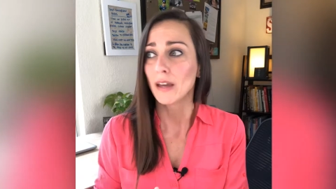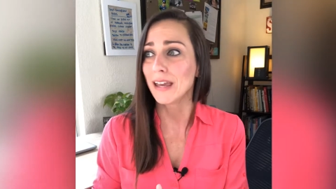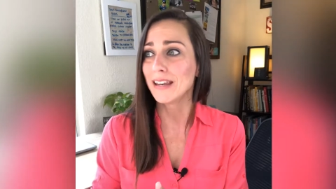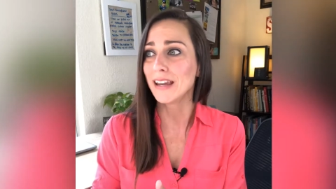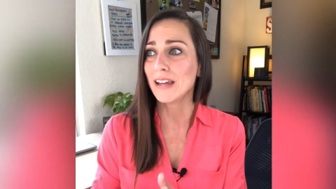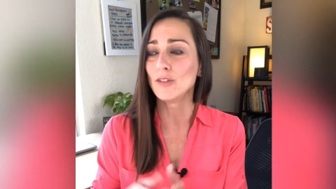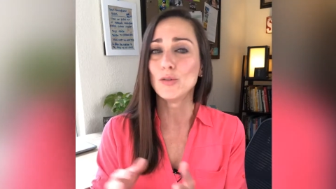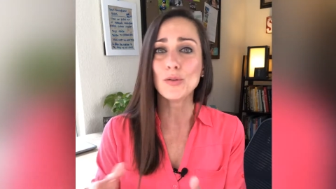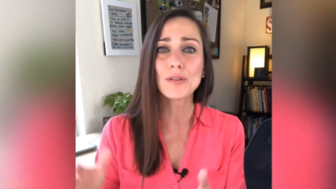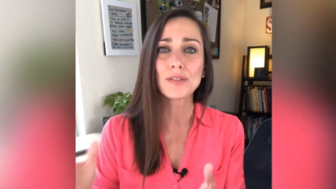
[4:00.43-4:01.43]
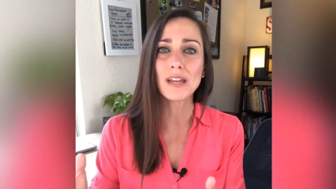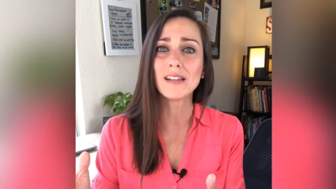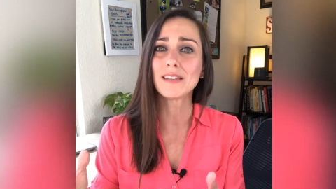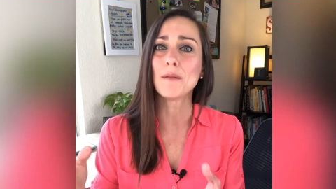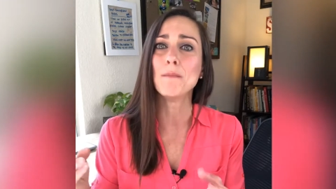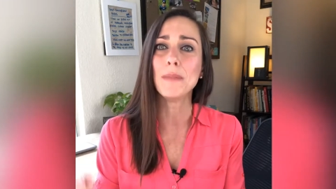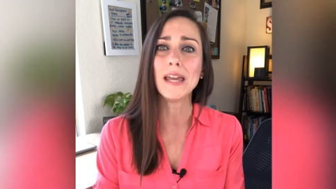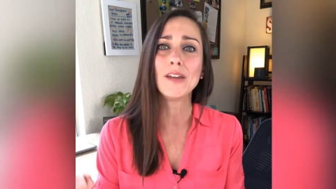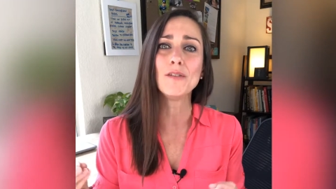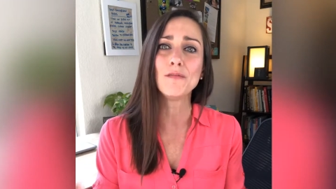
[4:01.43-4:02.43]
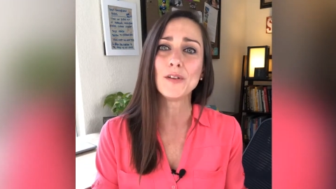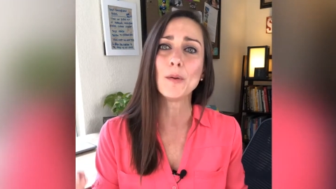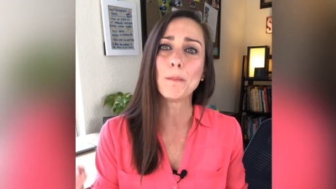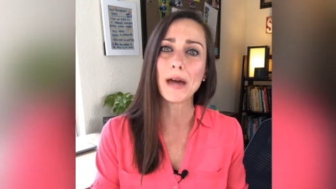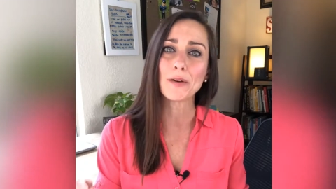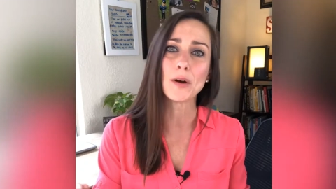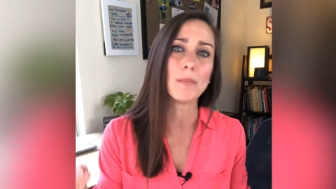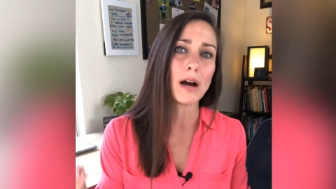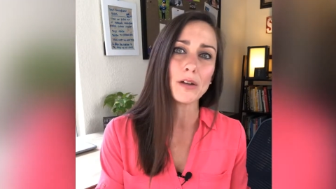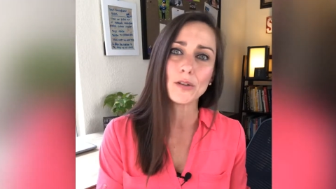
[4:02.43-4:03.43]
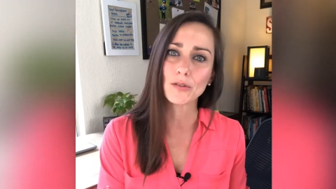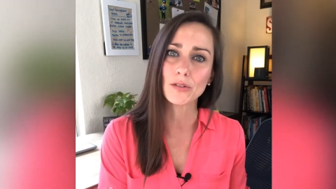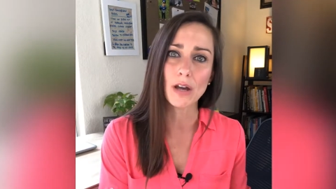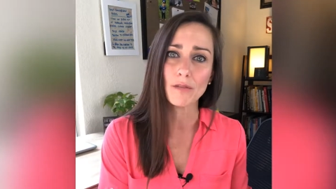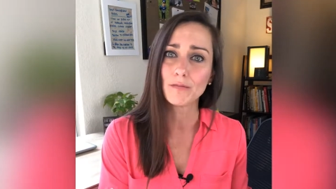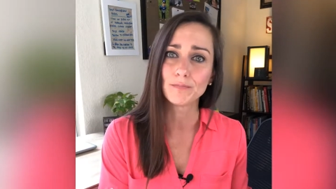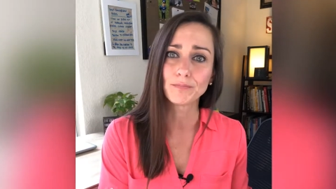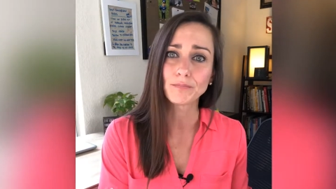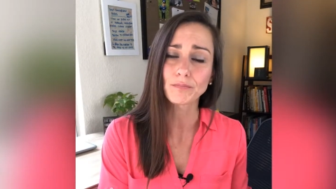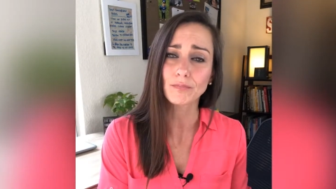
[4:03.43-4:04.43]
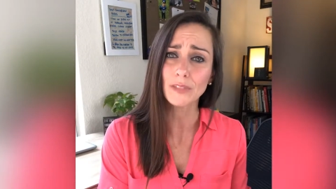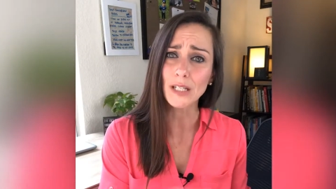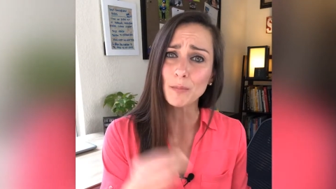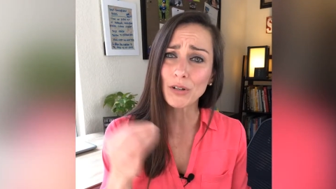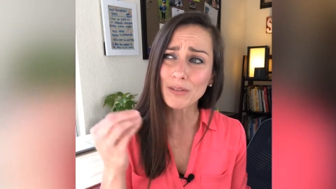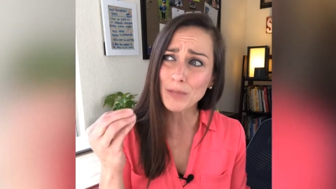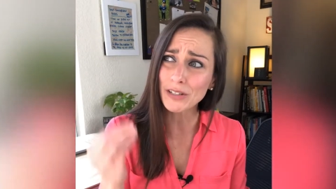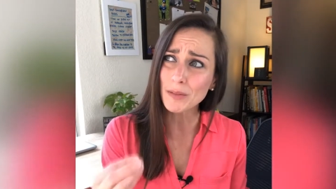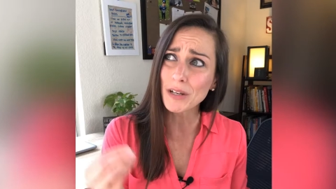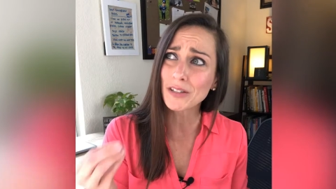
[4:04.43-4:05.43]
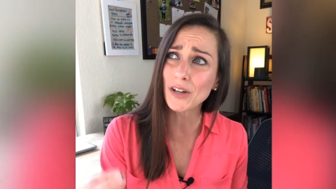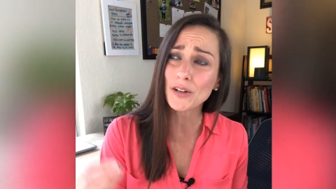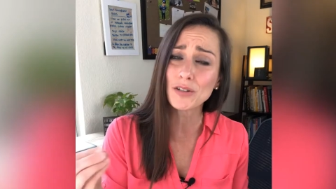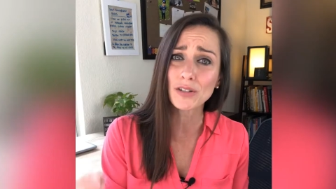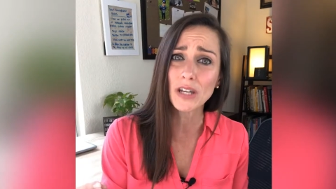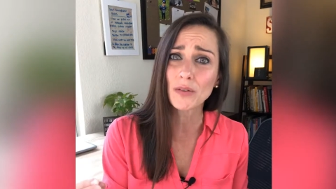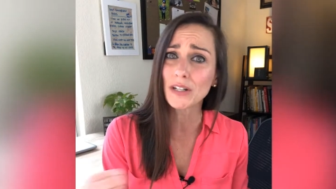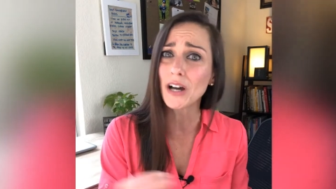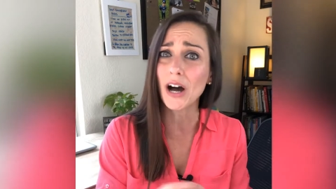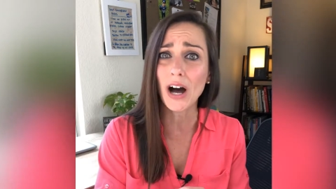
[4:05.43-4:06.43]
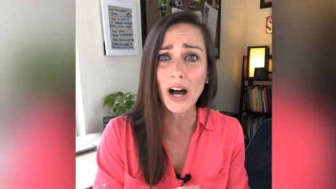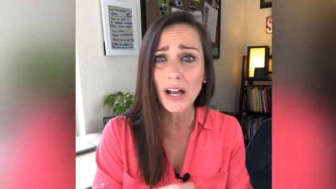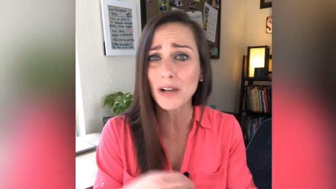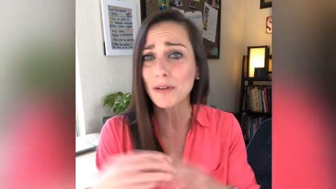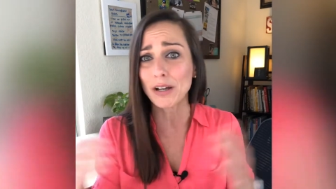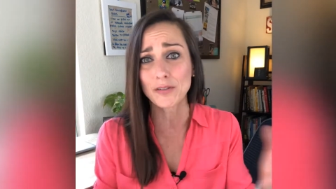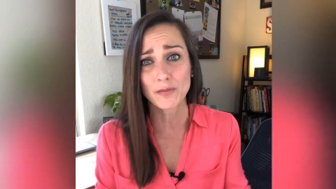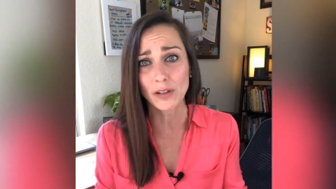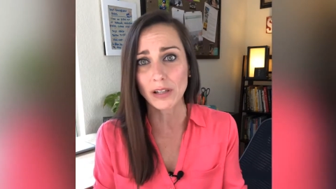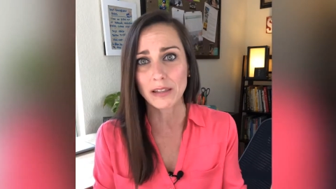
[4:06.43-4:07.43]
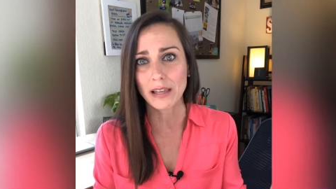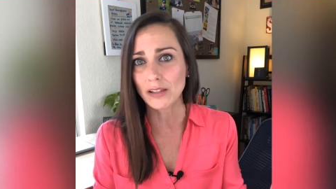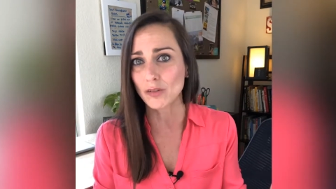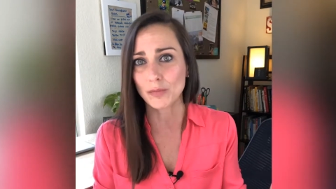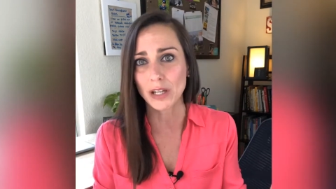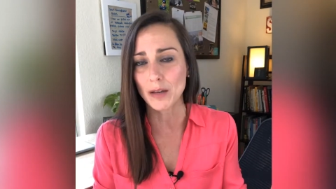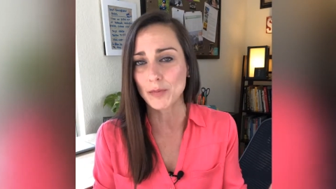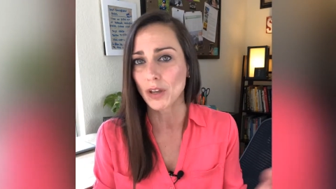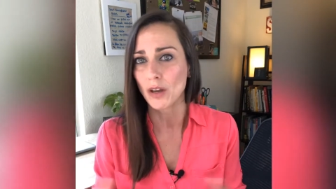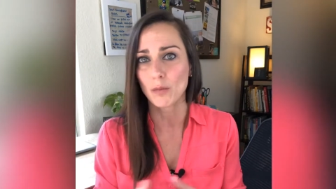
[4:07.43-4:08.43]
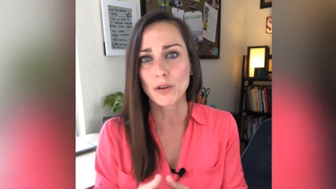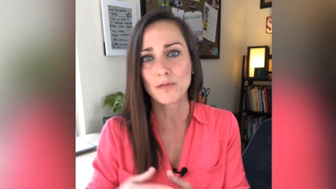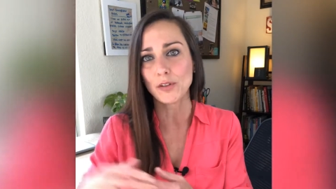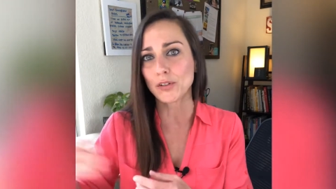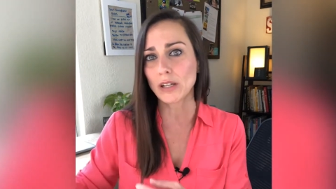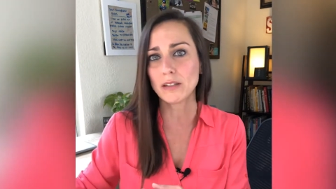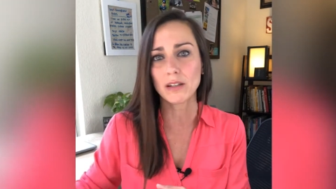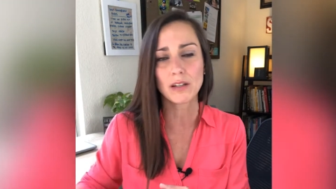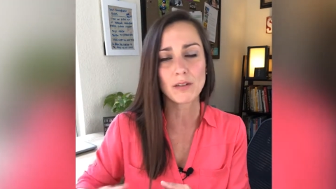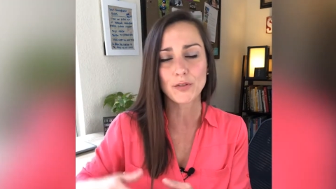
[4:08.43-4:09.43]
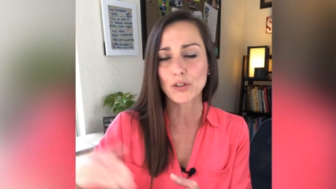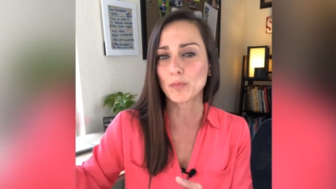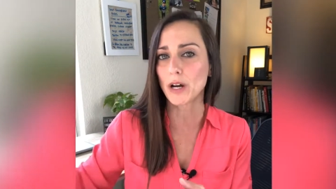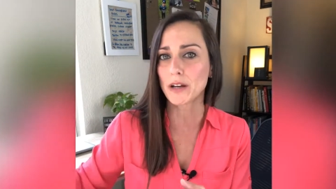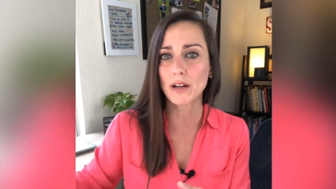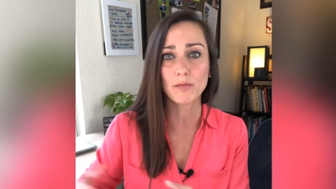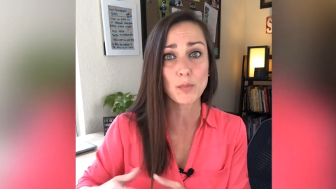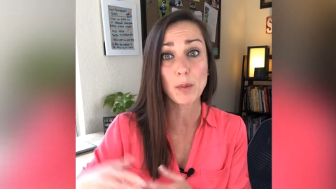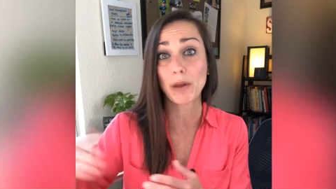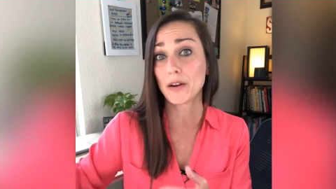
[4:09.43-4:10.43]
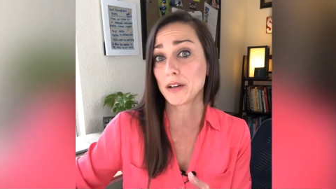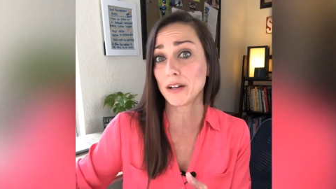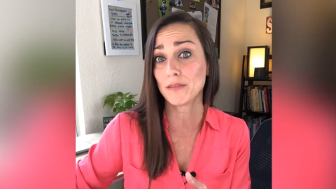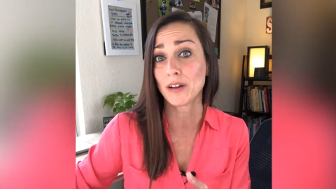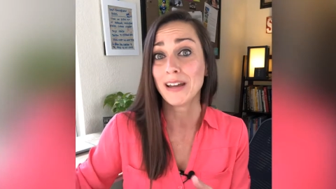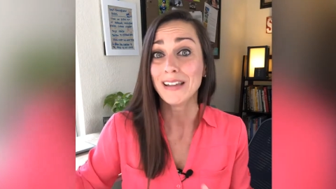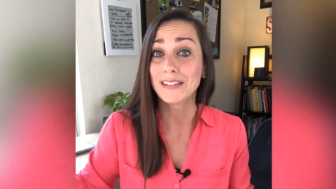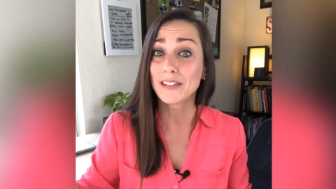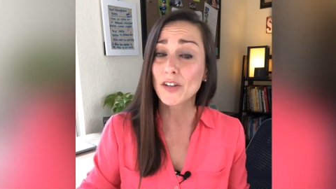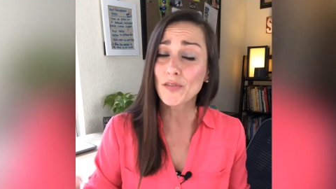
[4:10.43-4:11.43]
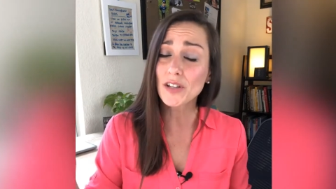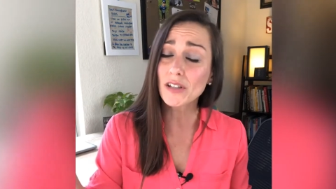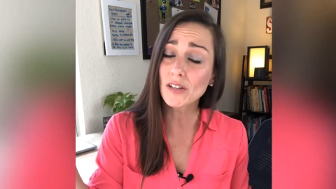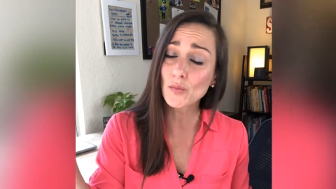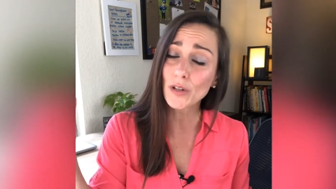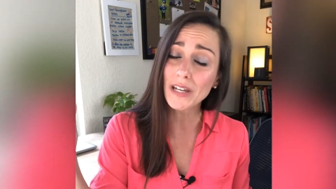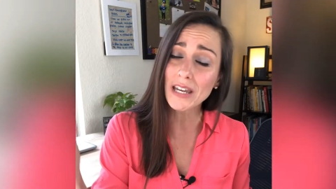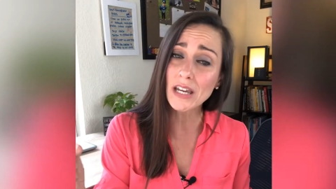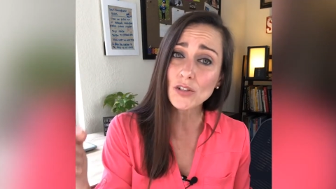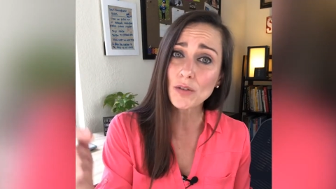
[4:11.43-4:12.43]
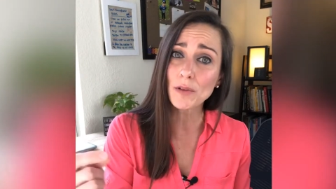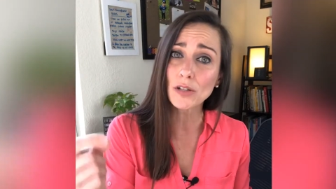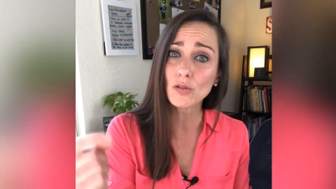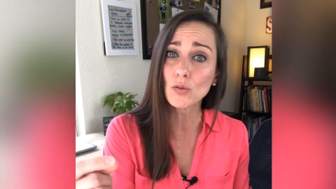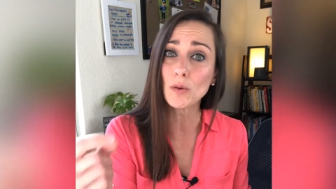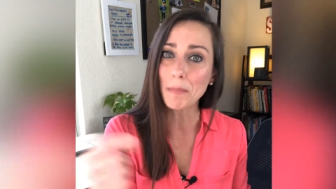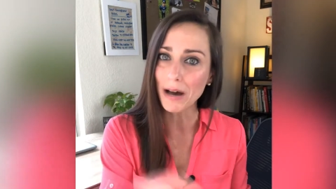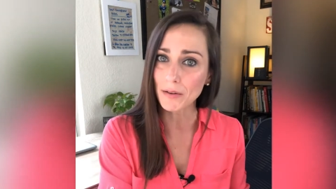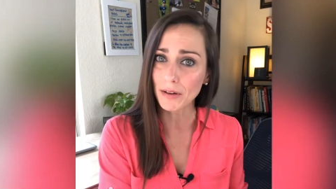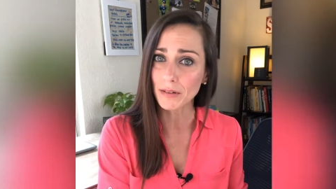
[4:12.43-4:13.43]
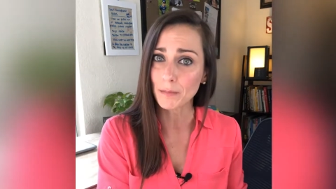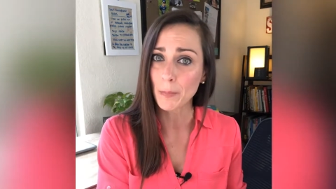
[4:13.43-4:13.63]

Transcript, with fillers: And, and do things that make you feel better about yourself. Because I'm going to tell you a secret all of us feel like that sometimes. We don't feel sexy enough or smart enough or prepared enough. The difference is what each of us do about it.